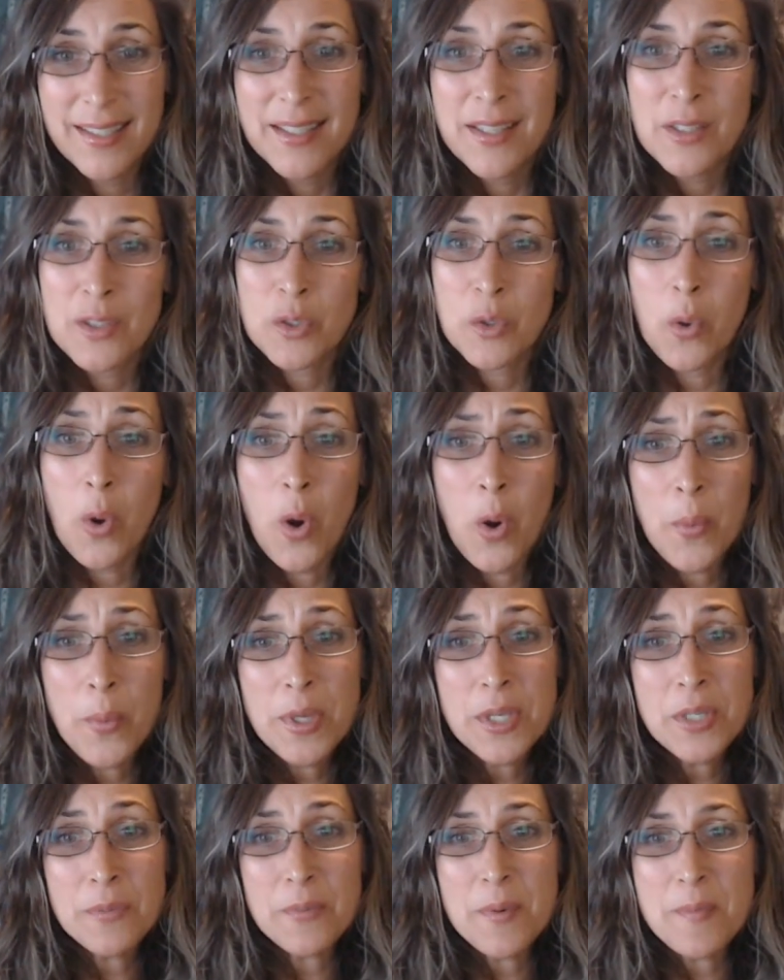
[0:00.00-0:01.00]
So
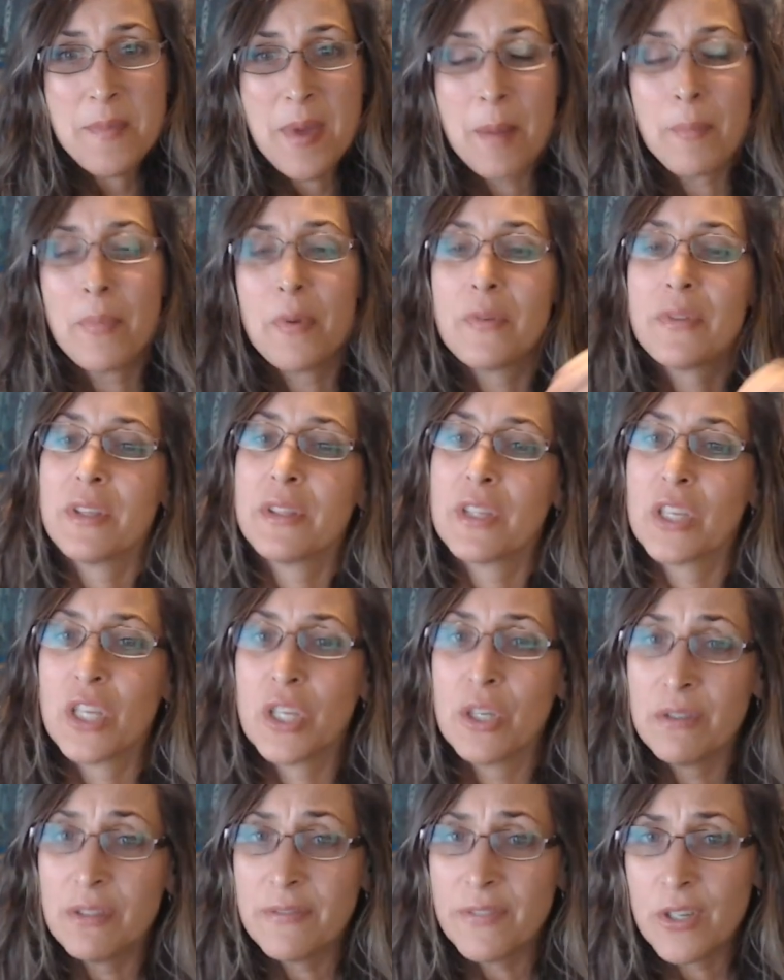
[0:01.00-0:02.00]
always remember that the
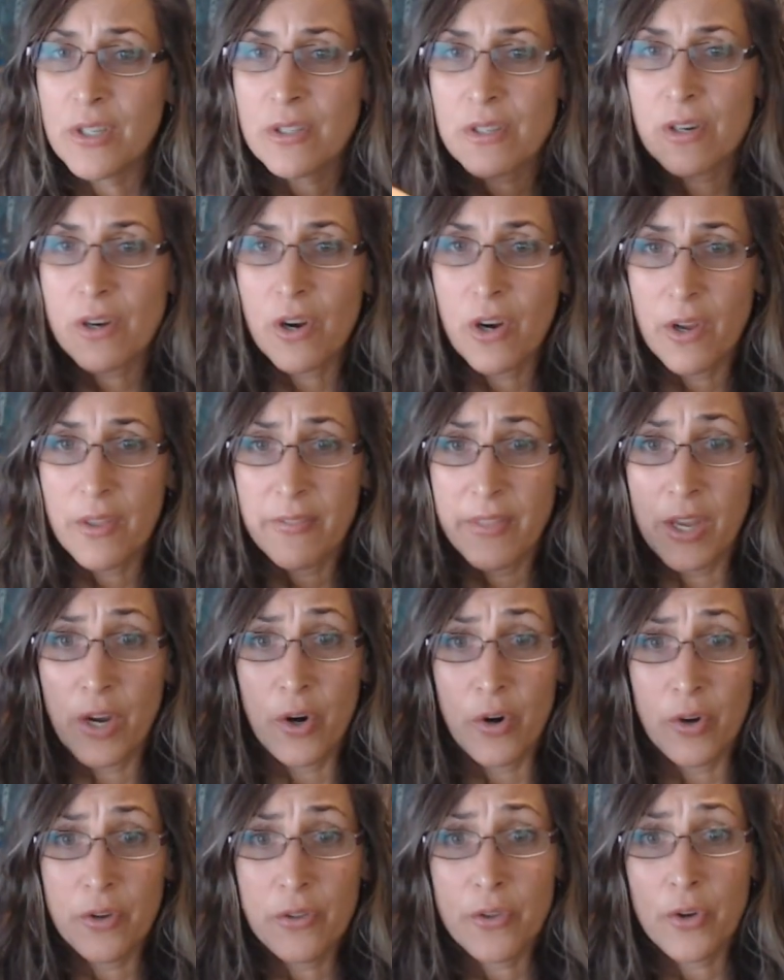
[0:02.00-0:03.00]
universe and the
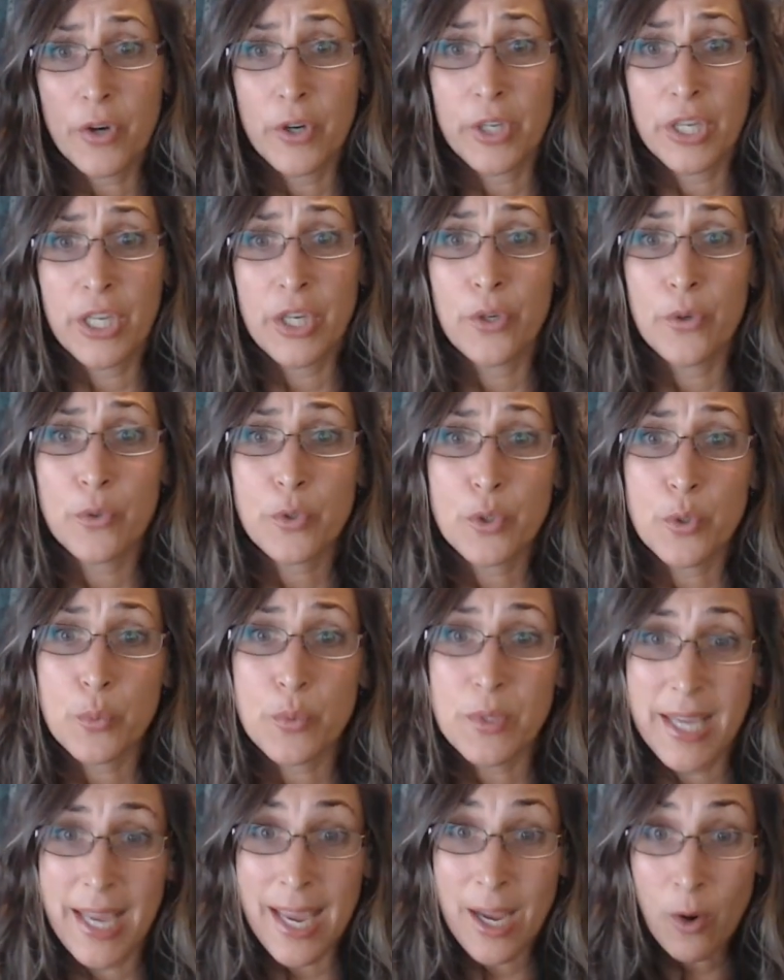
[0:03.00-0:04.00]
earth are here to
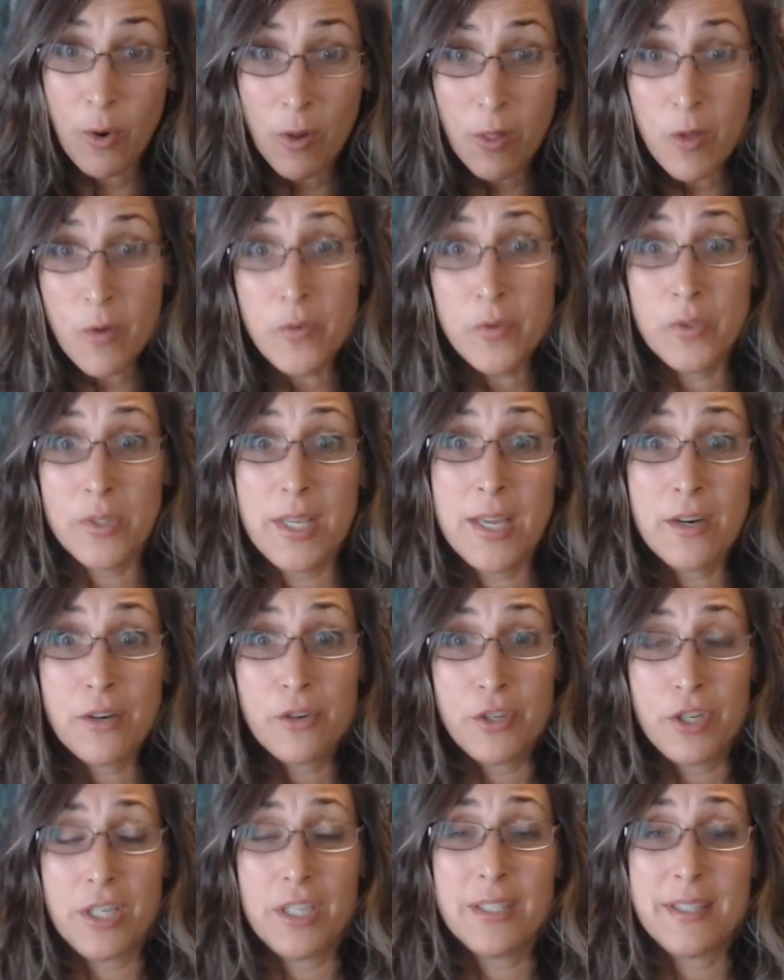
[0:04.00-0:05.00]
take all of those
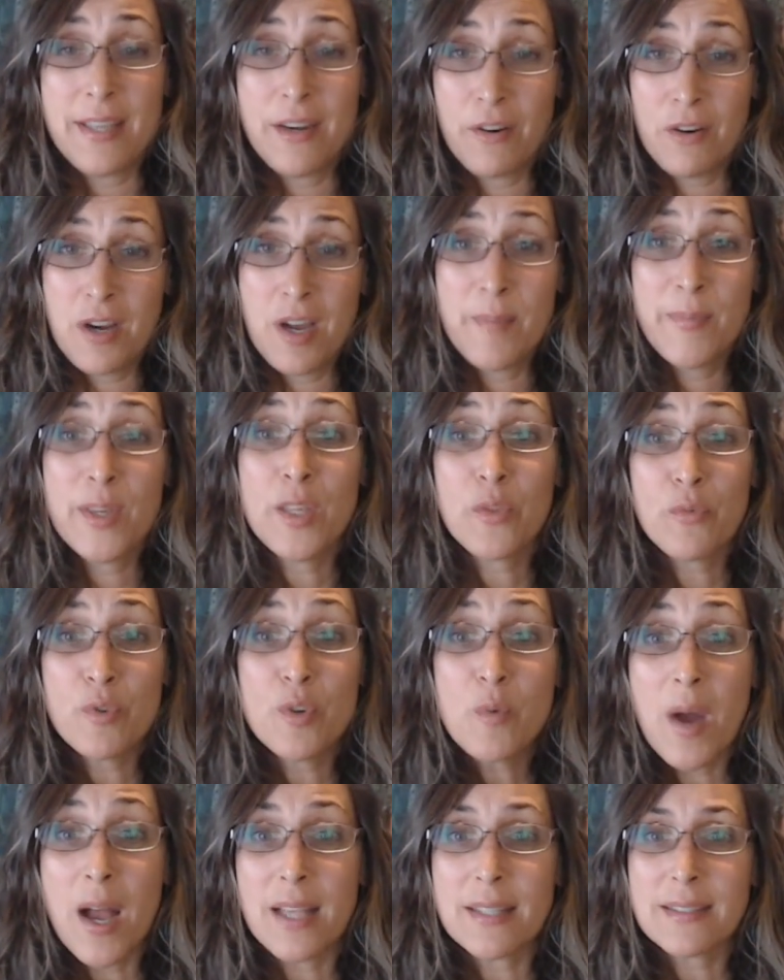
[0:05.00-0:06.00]
energies that are coming through
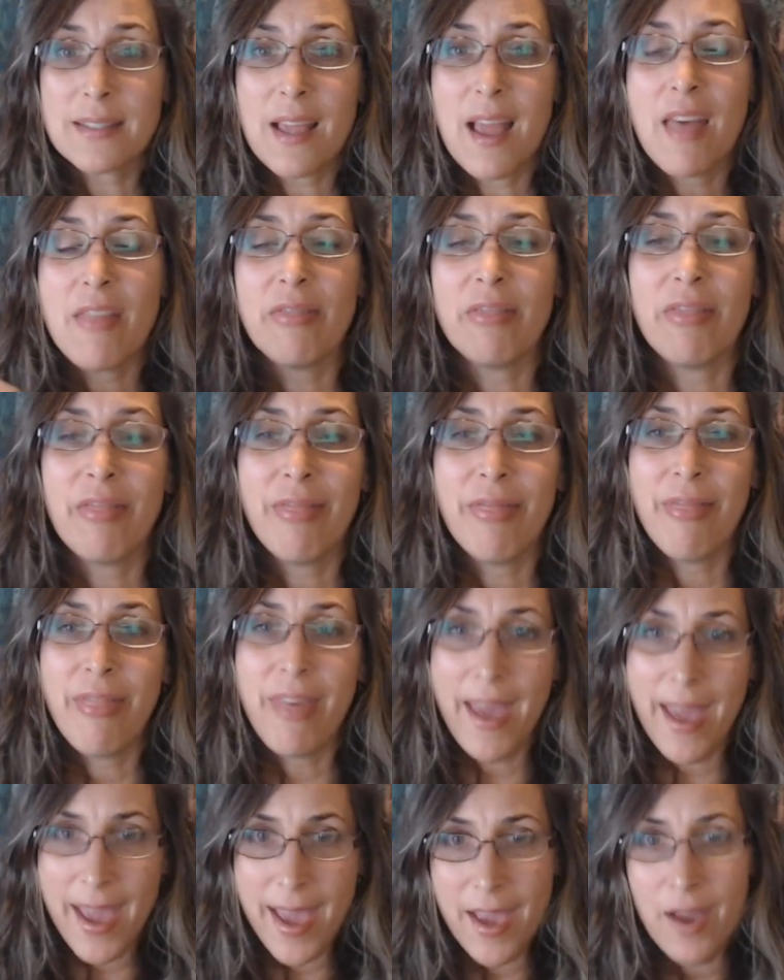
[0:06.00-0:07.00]
us, and
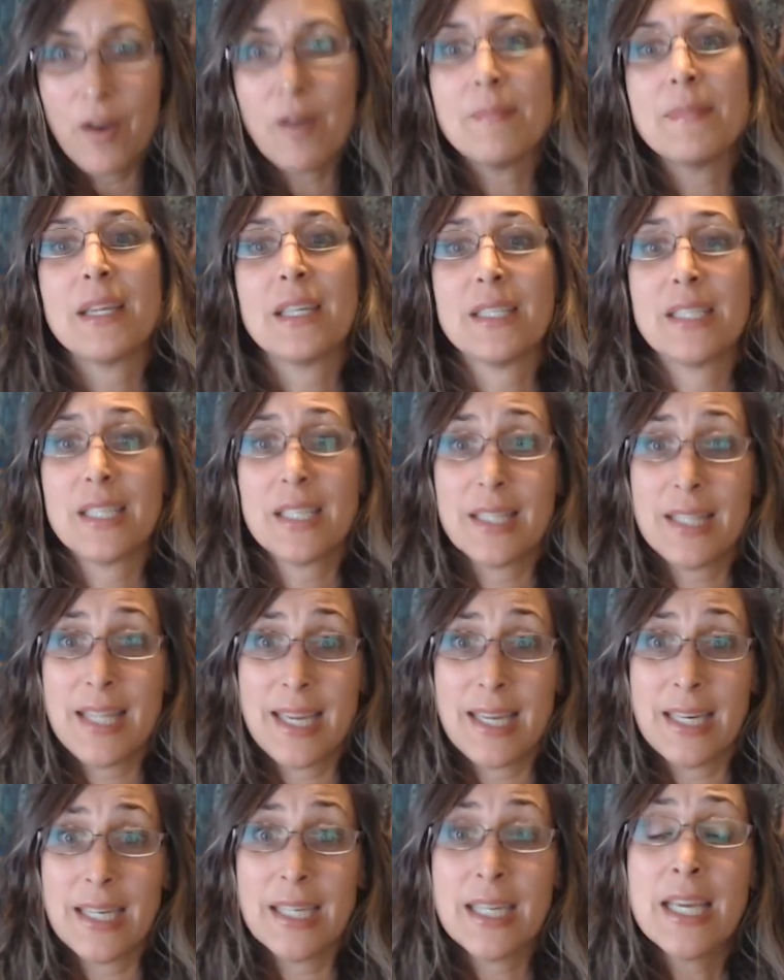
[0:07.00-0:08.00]
they are meant to
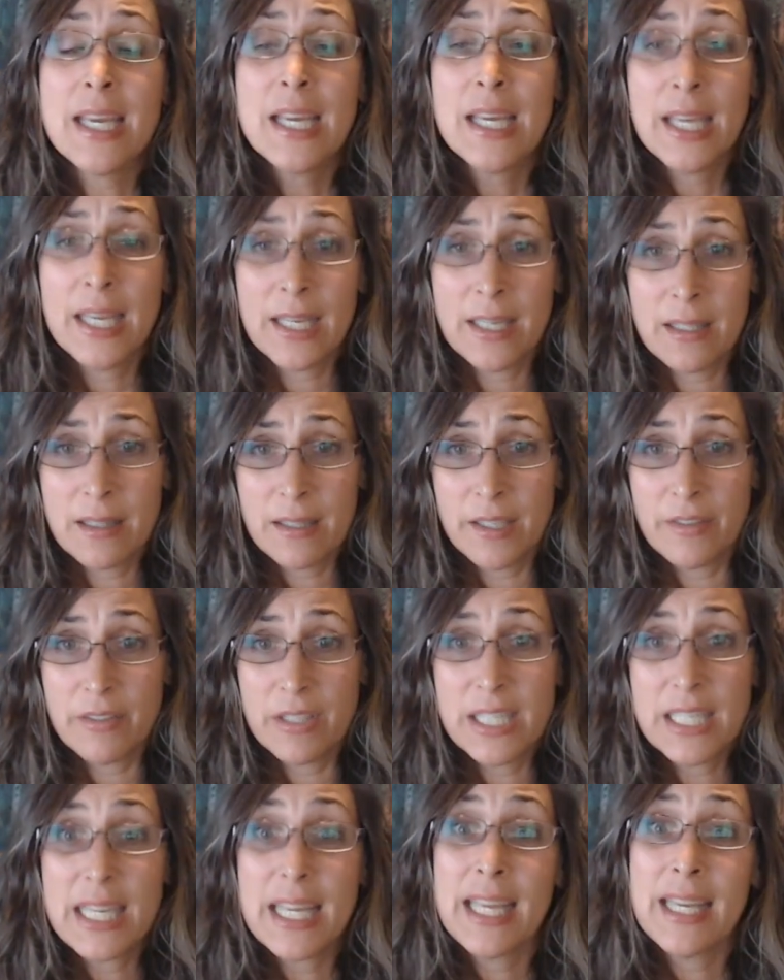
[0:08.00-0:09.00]
clean it and clear it
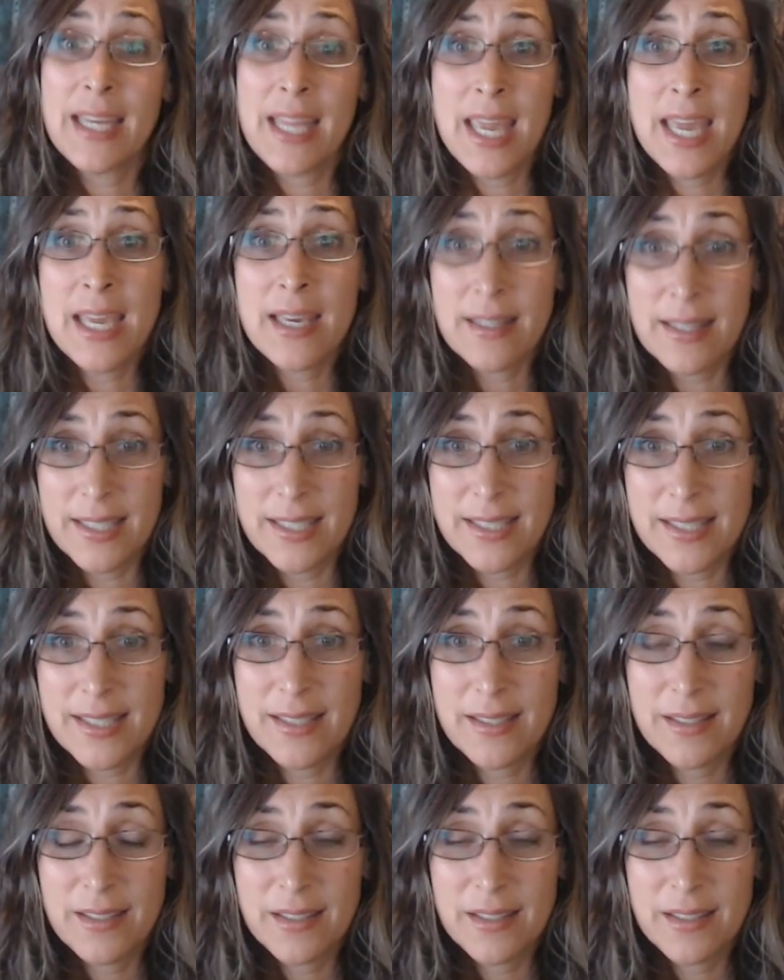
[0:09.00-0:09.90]
and heal it.